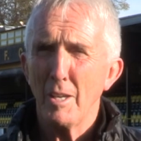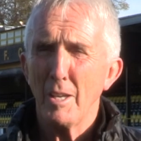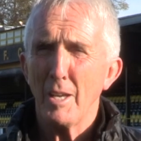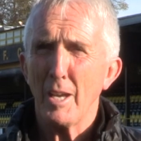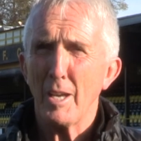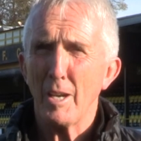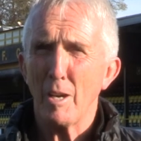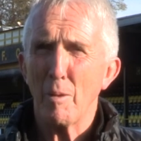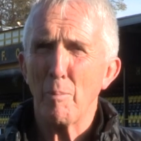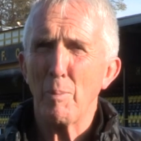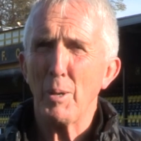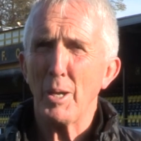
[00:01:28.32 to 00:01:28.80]

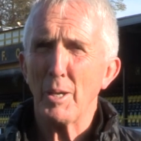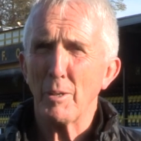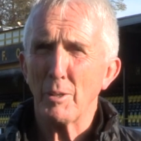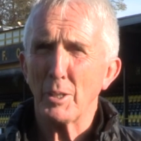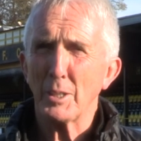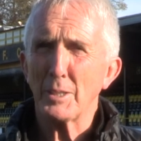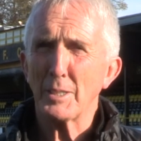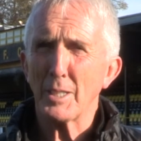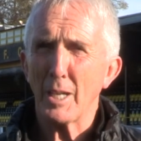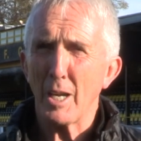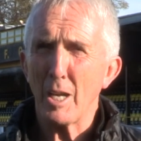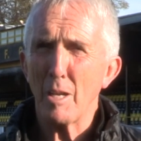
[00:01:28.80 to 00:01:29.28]
in a bit of
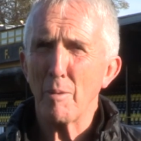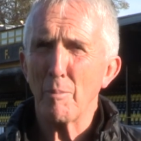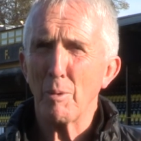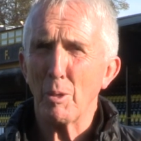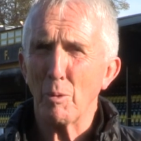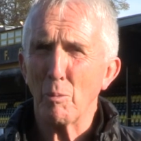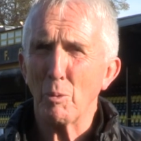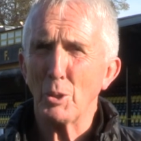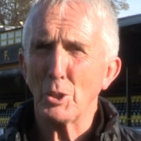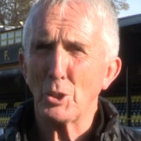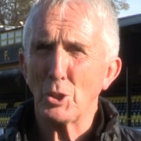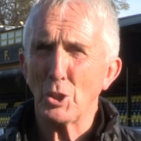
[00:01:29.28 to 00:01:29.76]

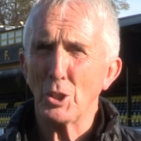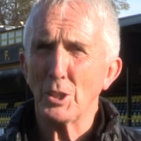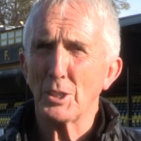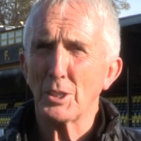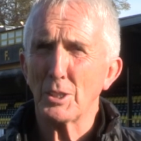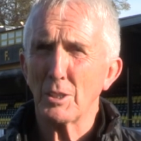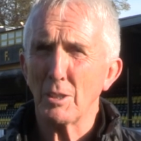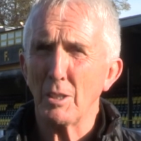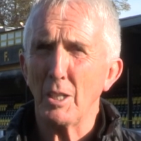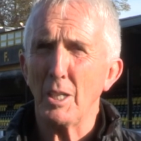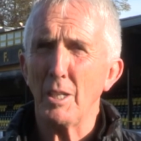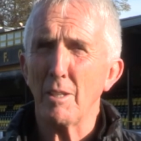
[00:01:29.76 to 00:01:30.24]
retirement, which he,
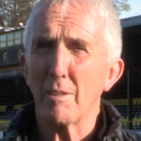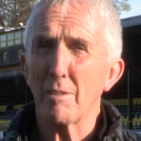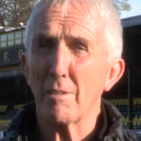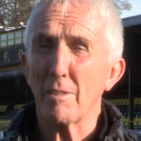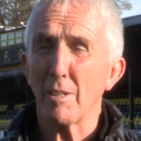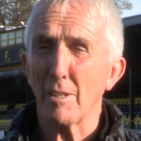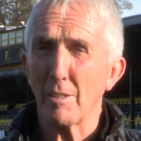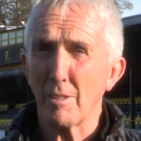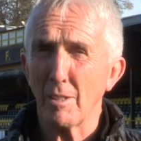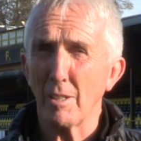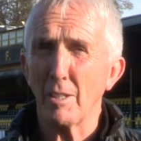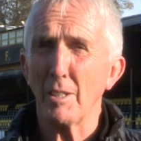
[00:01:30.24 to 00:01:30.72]
he
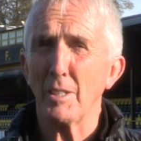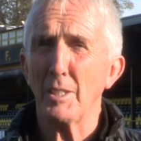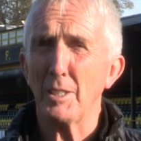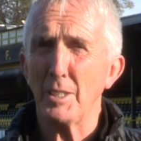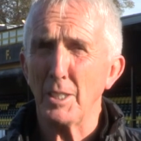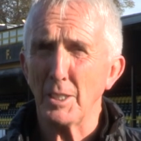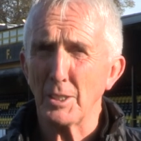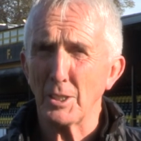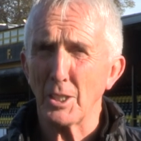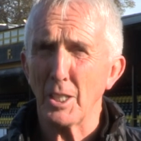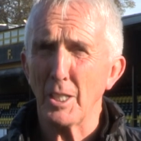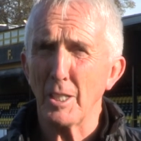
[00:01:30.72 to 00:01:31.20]
thoroughly
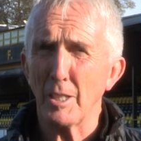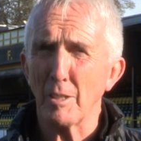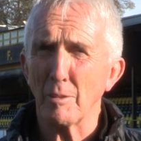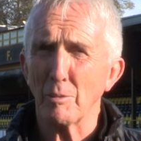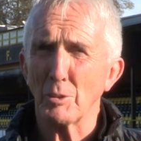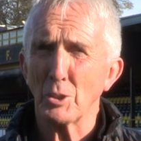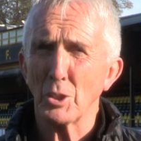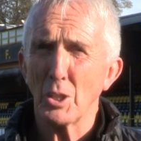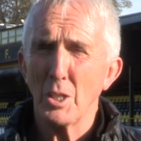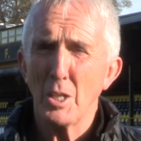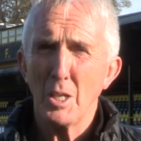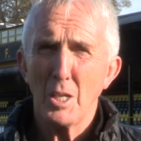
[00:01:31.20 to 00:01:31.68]

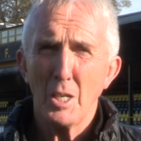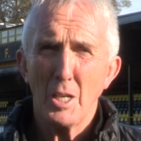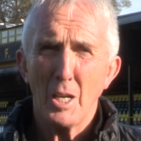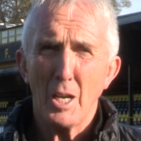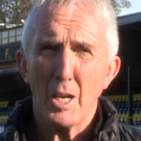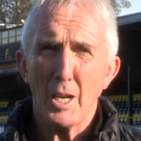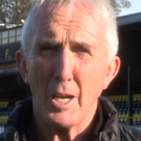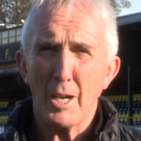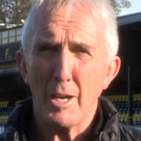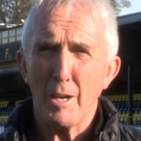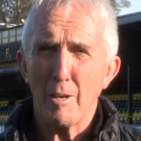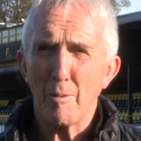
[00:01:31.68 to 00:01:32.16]
deserves.
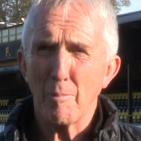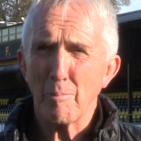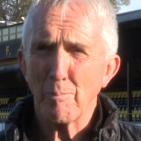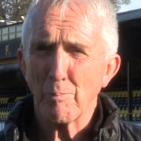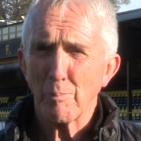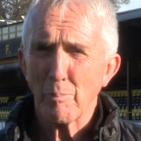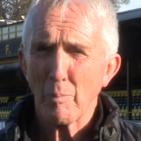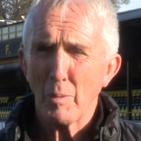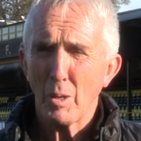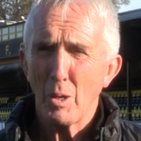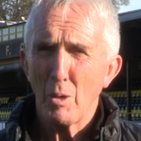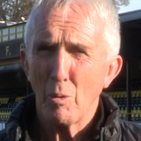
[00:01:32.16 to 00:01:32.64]
Um,
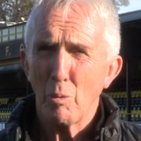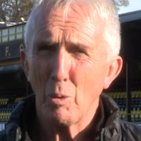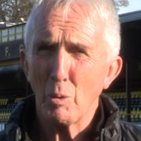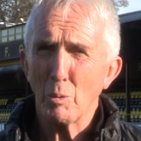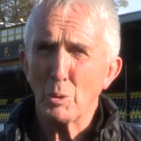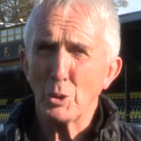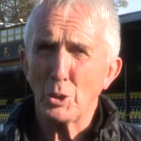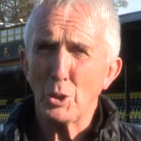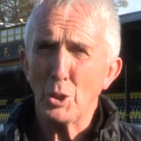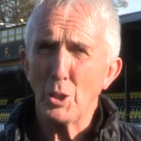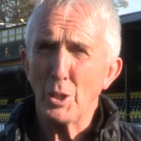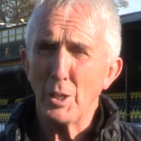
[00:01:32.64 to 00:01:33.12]
what we're
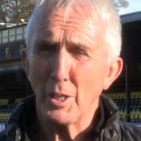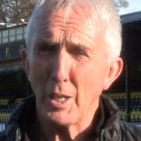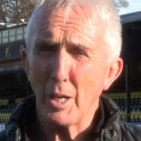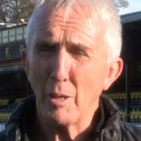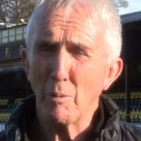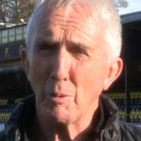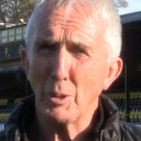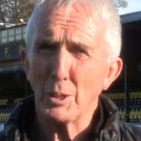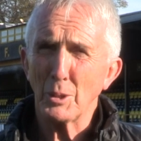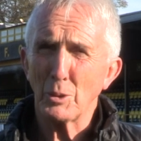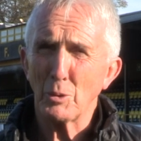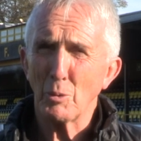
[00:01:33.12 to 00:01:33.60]
doing now
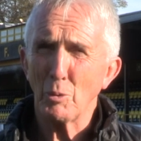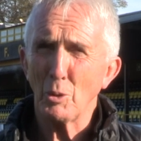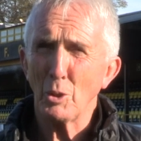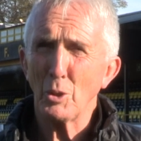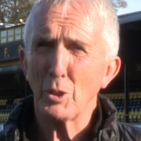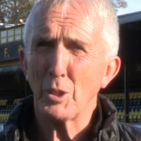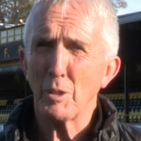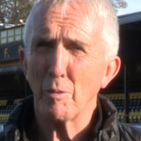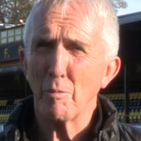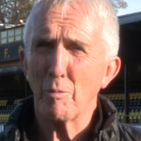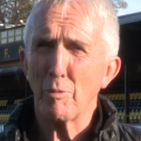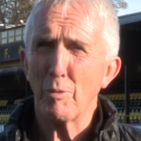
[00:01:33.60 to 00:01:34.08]
is we're
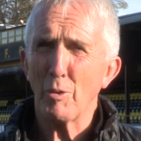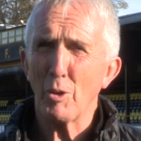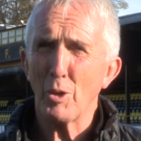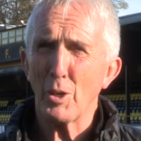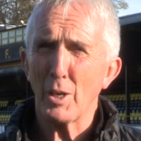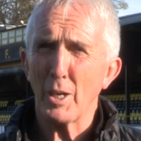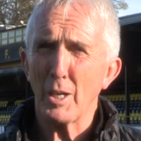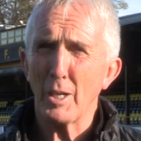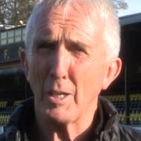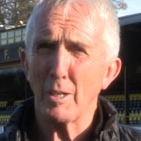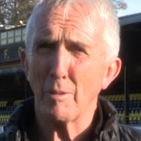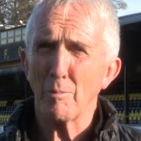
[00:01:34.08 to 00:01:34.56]
looking for
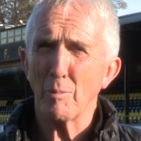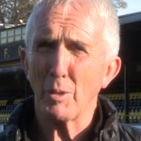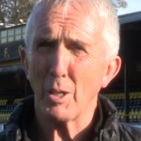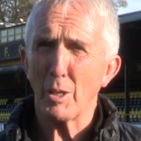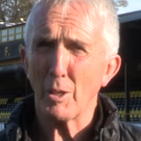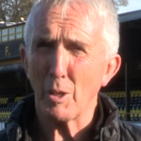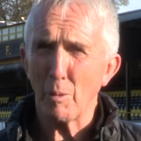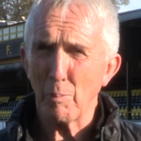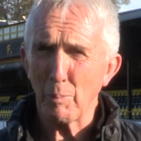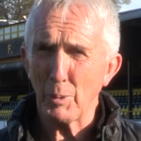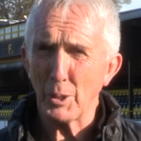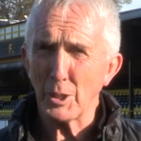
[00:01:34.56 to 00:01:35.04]
a, a
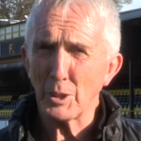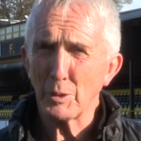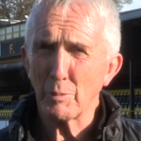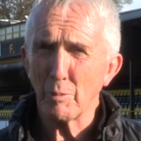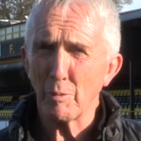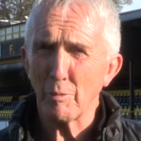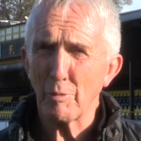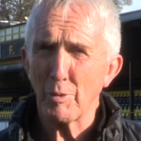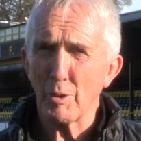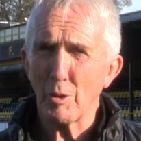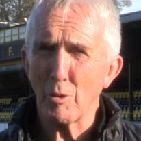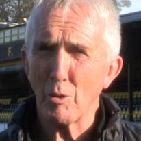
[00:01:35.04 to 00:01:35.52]

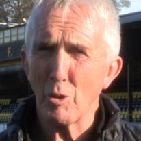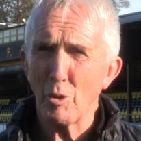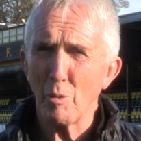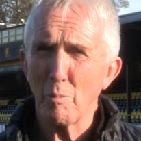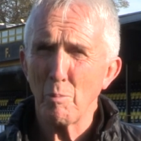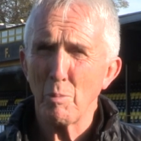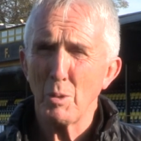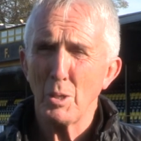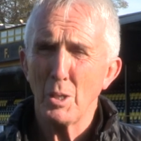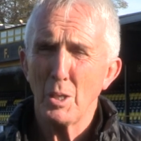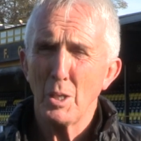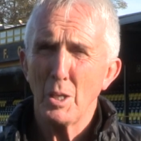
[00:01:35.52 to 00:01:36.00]
replacement for Rob.
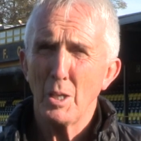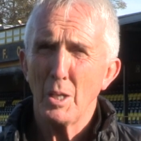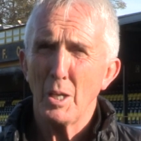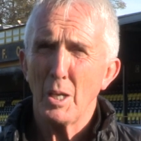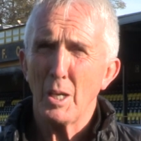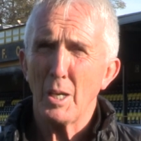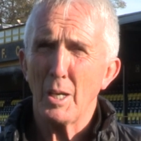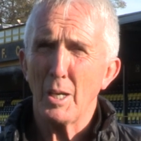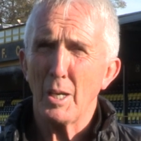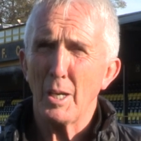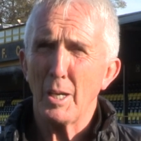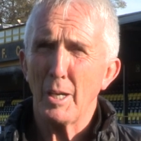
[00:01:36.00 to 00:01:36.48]

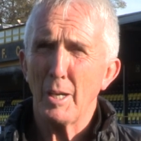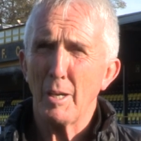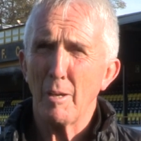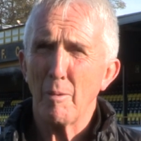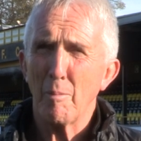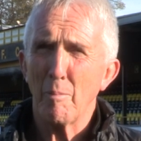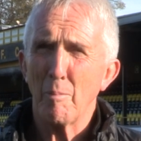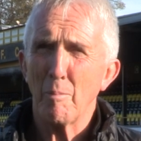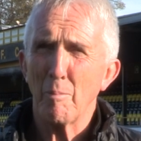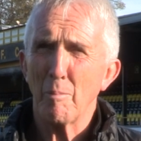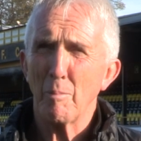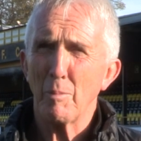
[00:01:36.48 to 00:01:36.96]

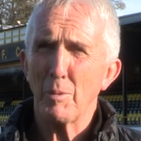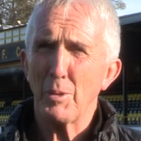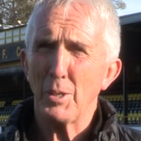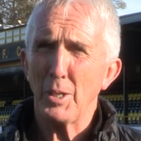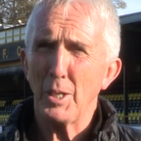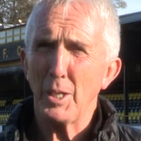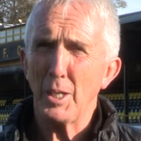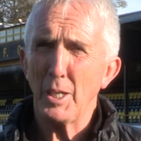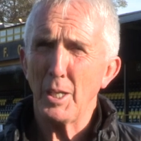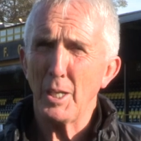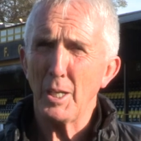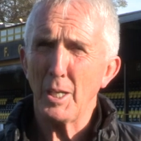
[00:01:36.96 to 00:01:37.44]
Um,
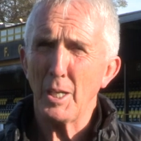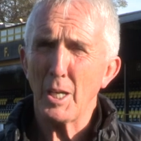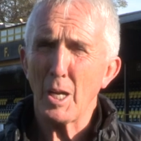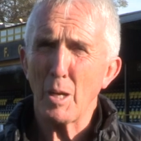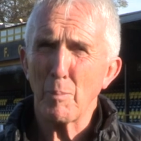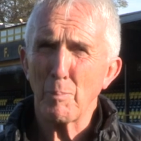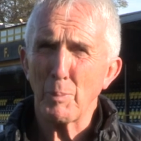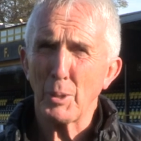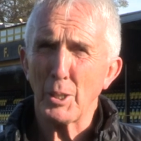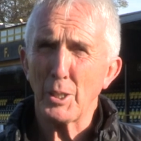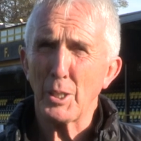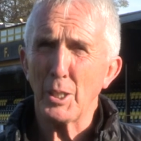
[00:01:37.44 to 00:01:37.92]
the
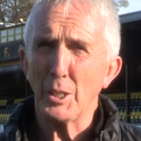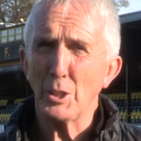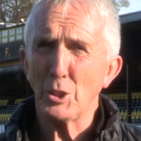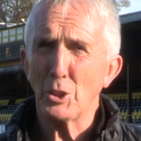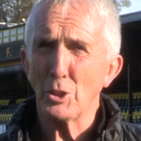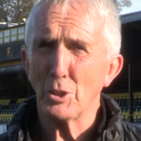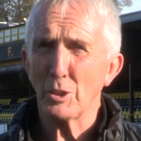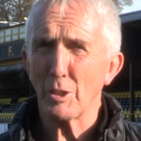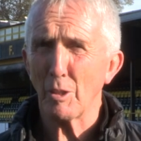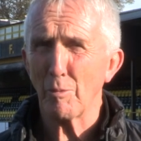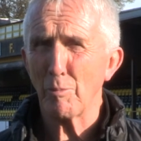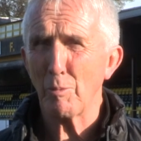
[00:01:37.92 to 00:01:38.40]

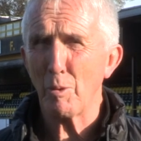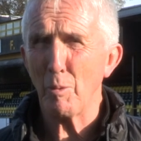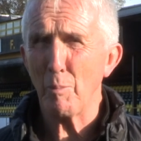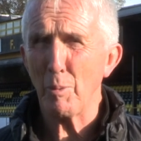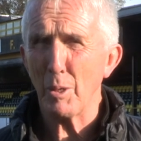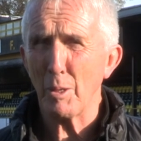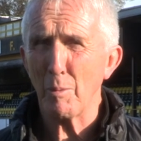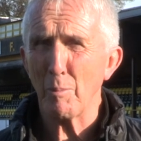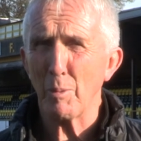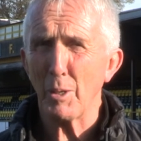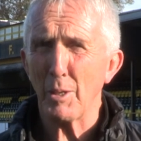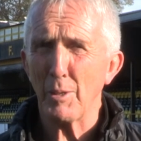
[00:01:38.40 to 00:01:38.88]
applications have to be
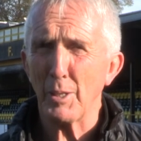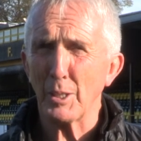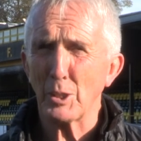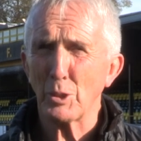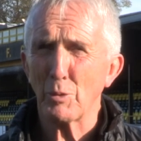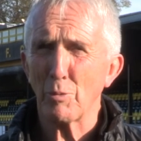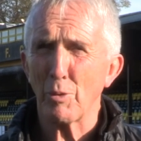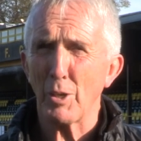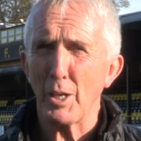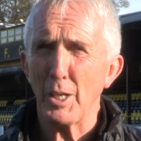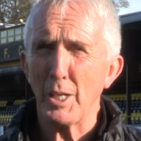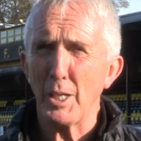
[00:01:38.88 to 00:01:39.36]
in by this
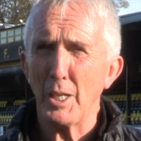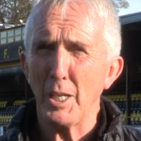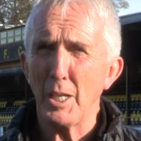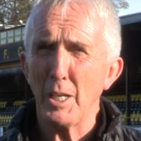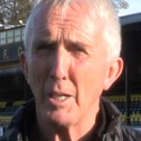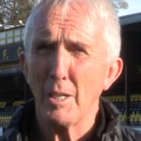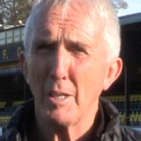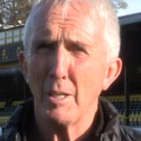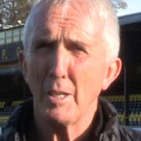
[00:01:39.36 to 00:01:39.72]
Friday.